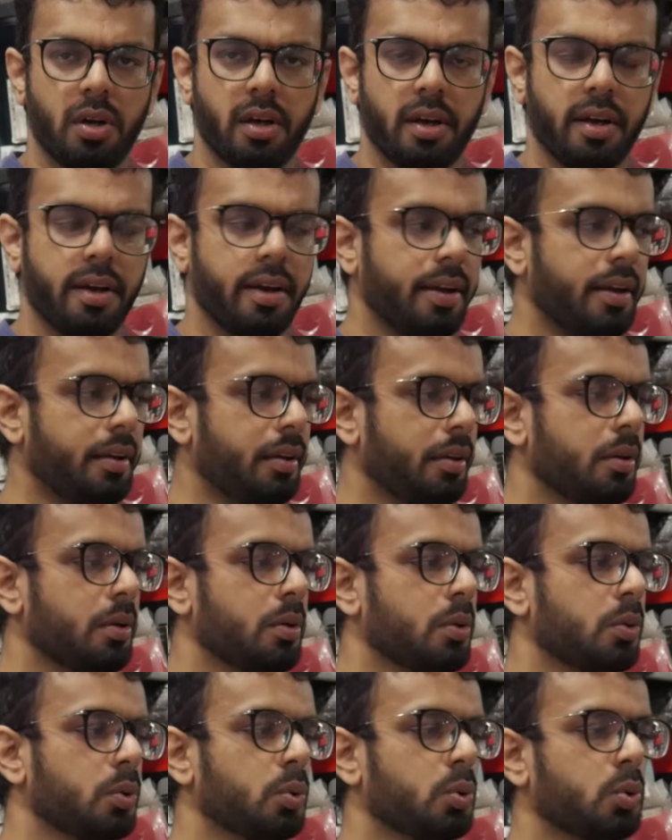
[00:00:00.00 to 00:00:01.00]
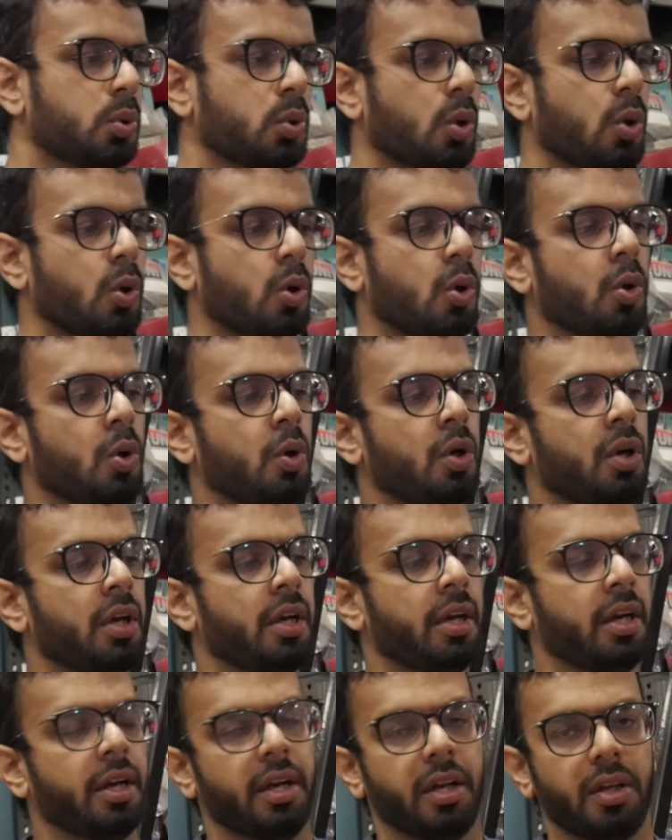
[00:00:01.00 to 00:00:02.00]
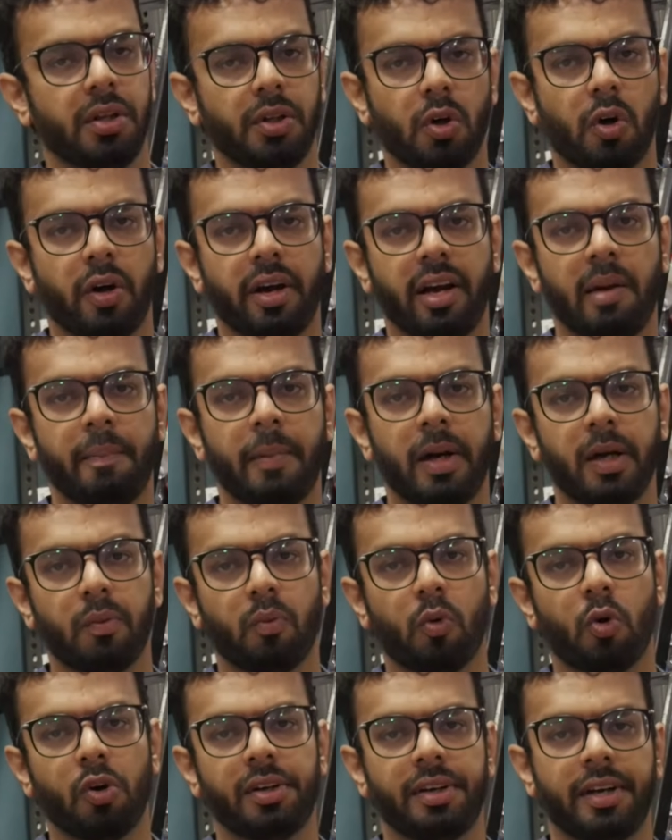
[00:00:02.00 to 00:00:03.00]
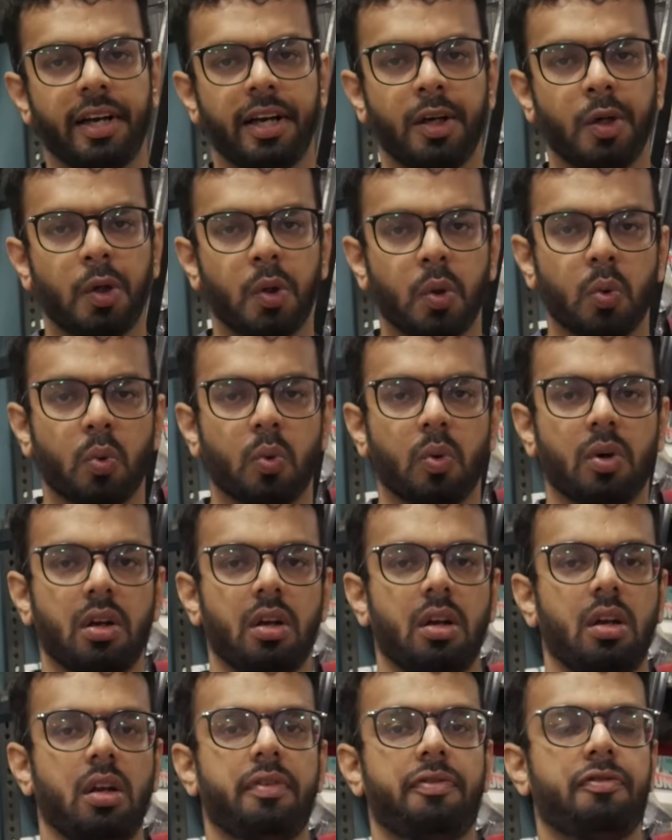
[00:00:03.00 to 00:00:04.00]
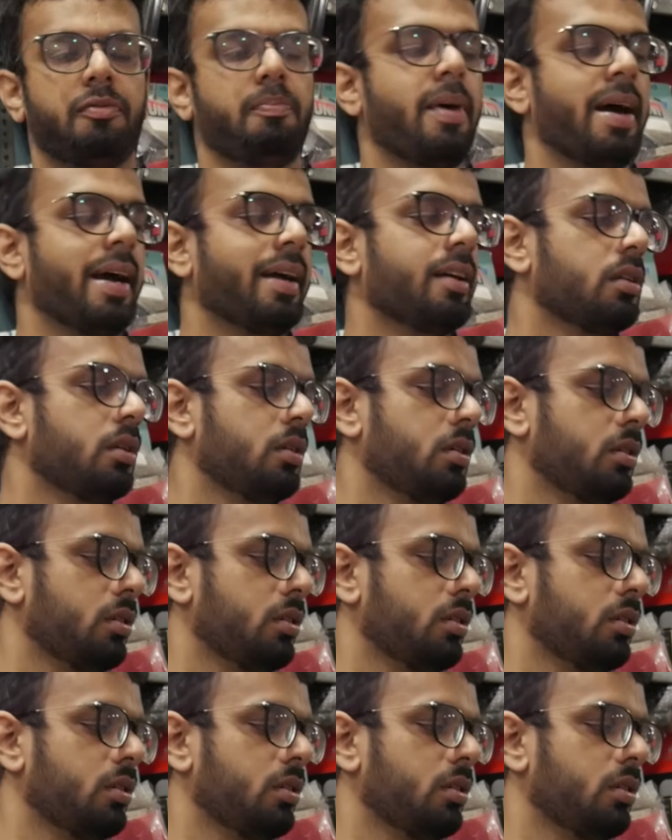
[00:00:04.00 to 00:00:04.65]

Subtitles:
the air, so your helmet won't tend to lift back.